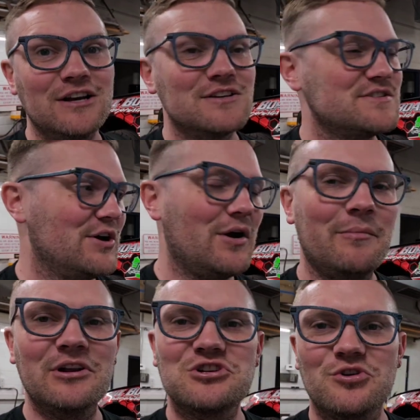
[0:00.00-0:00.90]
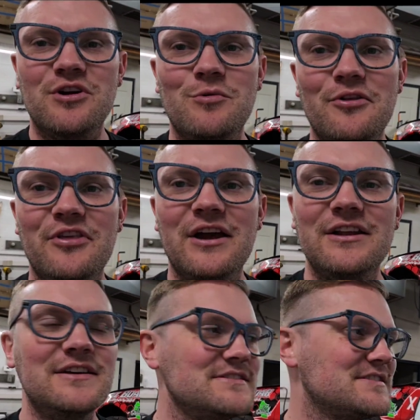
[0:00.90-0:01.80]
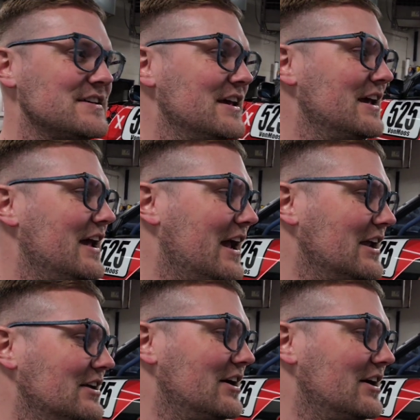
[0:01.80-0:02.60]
So I'm gonna show you what that is, and